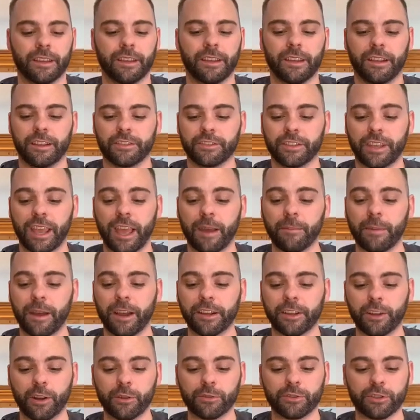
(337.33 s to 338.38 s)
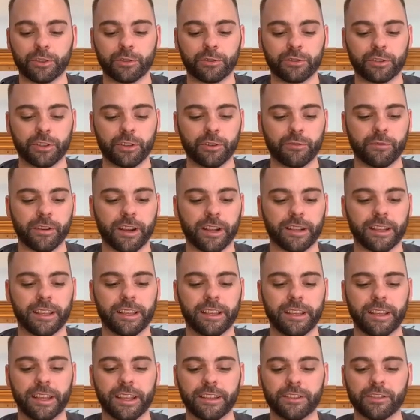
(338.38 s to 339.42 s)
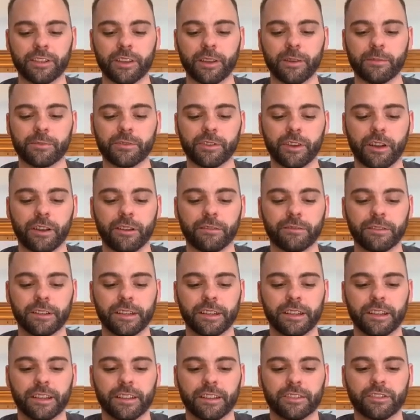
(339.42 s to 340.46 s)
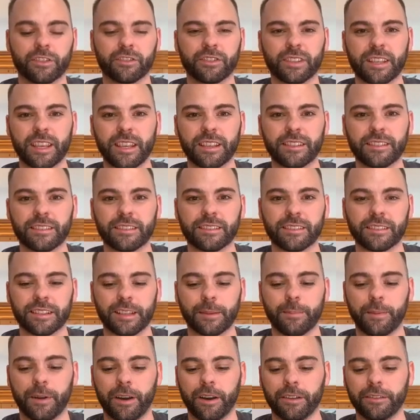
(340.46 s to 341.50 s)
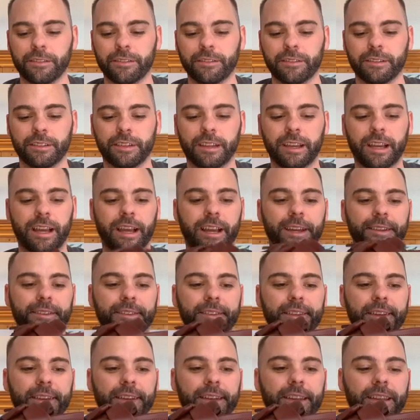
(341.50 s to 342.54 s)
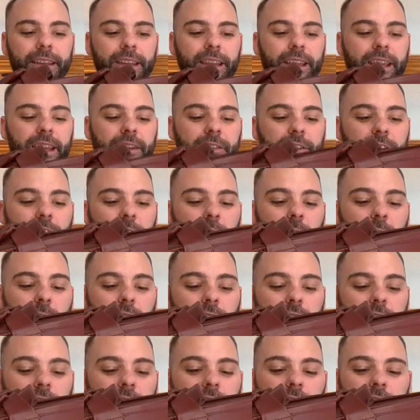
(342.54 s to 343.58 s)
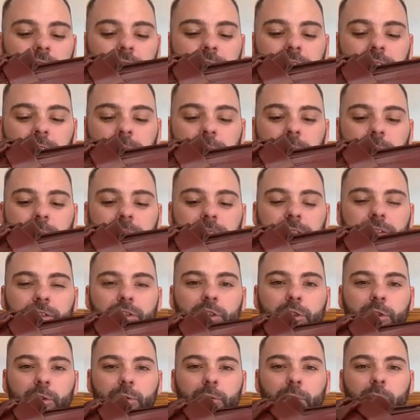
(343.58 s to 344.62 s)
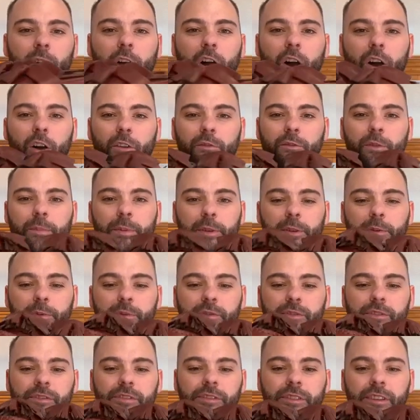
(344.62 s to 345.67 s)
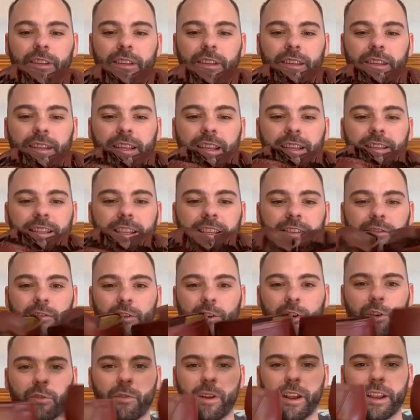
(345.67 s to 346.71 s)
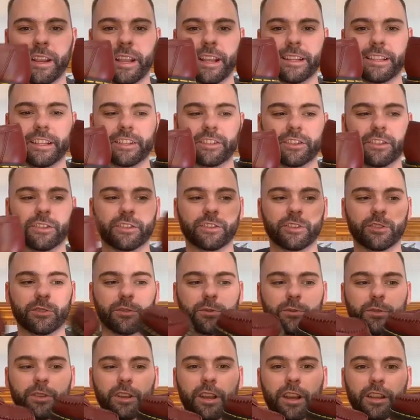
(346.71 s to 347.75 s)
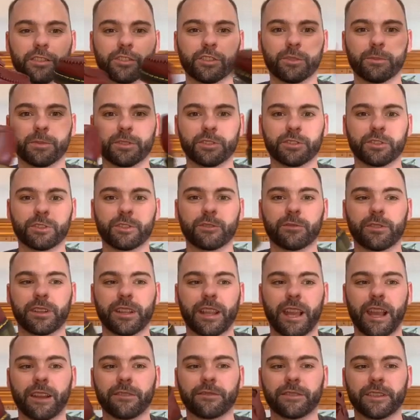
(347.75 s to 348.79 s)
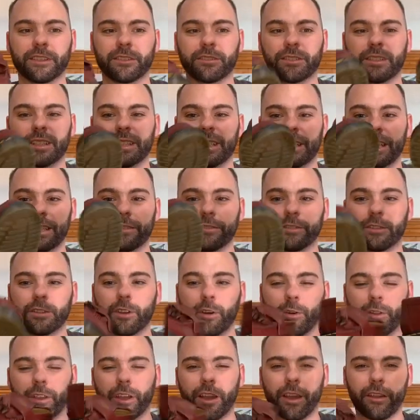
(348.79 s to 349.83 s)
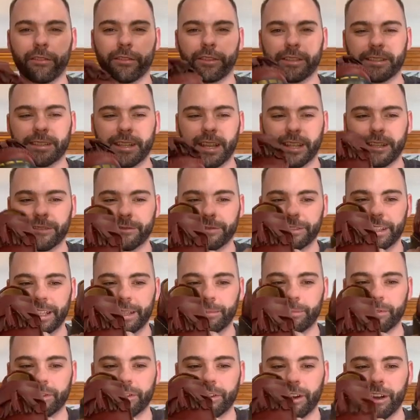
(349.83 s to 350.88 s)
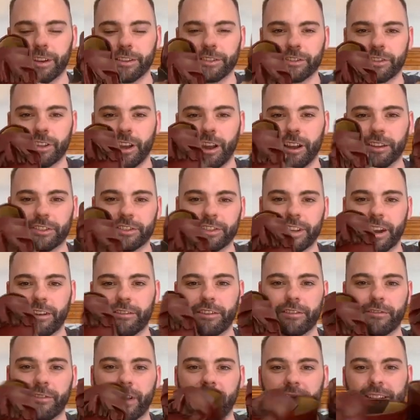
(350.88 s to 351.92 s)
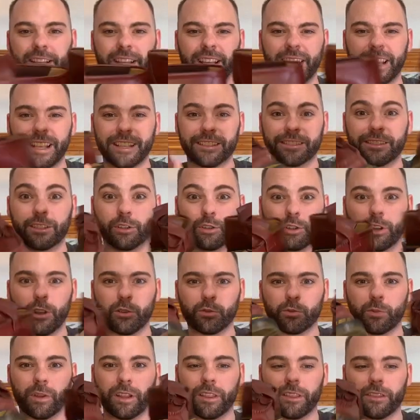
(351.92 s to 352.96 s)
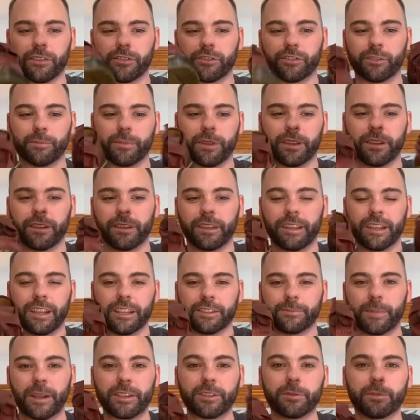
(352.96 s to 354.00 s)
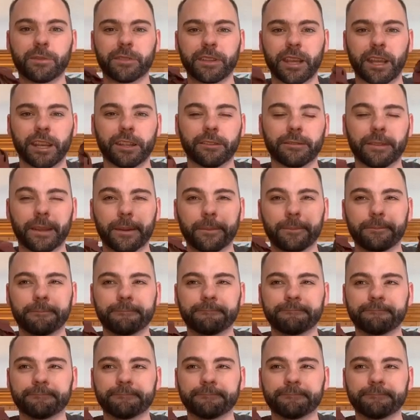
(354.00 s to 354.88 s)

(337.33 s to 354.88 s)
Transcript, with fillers: So yeah, my go-to shoe really, in terms of just easy to slip on, and uh, if I don't want to, if it's maybe too hot for boots, these are a great addition to a summer shoe really, I feel. Even though they are in this kind of deep dark cherry red, it still goes well in the summer, especially with kind of um,